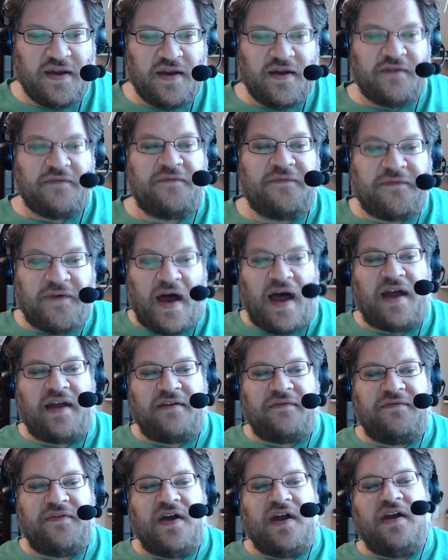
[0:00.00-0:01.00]

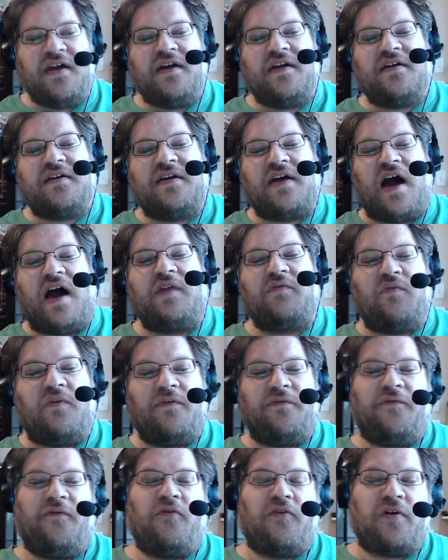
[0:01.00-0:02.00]
5, God will
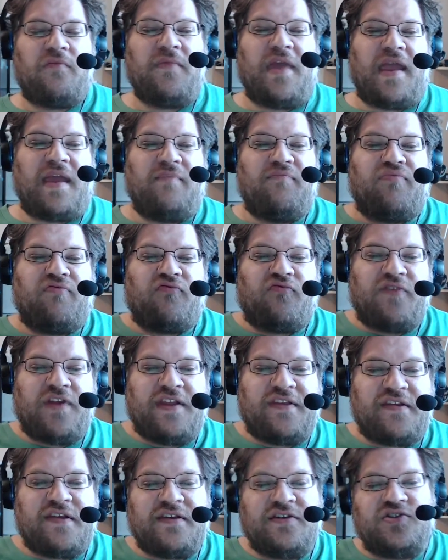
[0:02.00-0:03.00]
form a
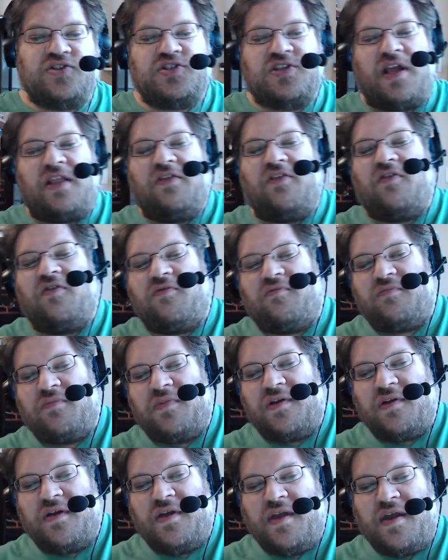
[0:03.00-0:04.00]
Brit Shalom,
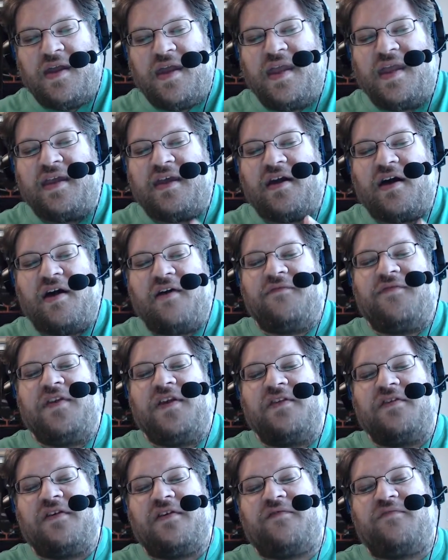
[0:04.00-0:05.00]
a
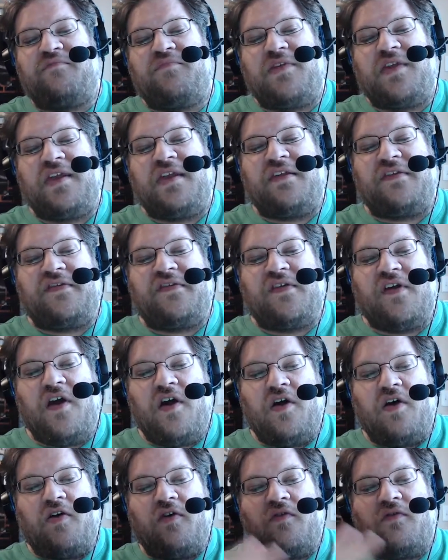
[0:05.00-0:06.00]
covenant of peace
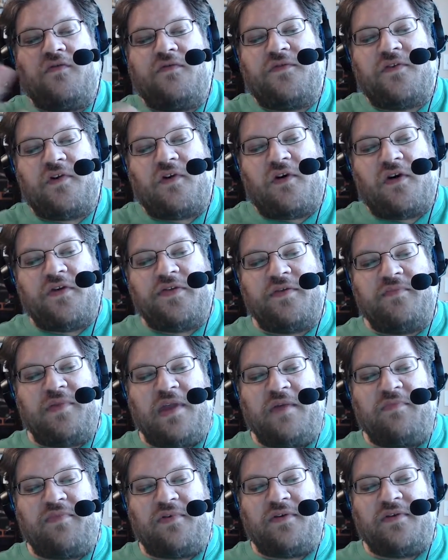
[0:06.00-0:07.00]
over all the
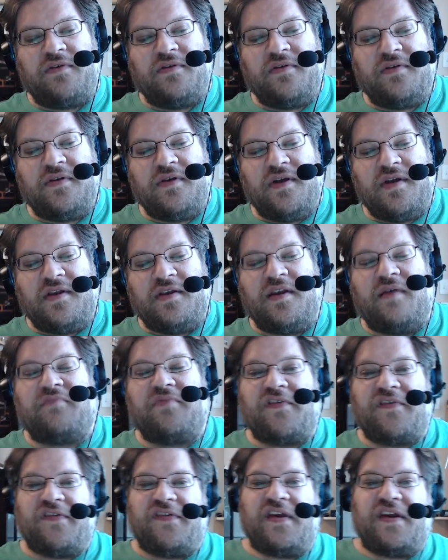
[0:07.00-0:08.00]
people. Number
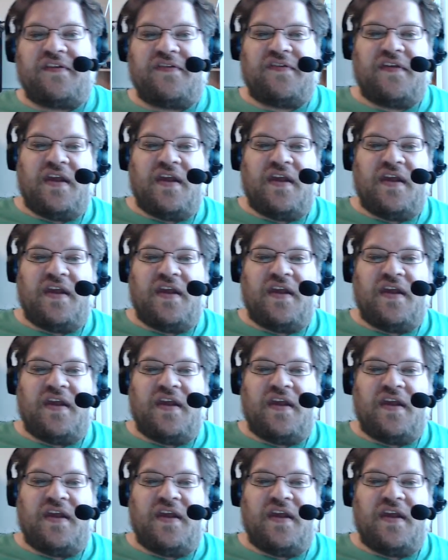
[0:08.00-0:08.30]
6,